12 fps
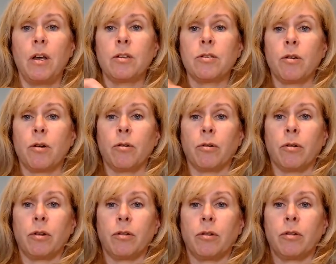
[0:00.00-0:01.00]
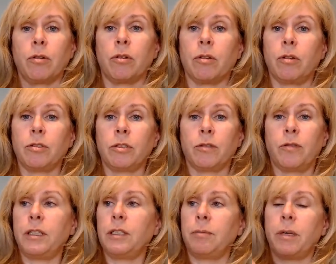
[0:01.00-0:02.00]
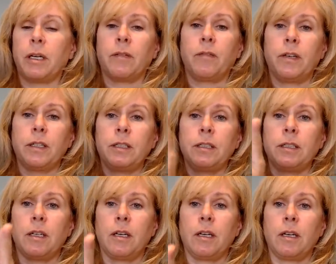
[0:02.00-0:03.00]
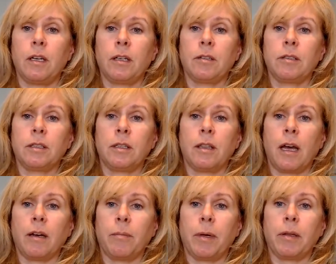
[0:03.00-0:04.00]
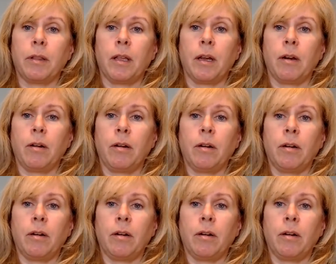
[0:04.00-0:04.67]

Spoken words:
So you close your fist, make a fist. You see that about there?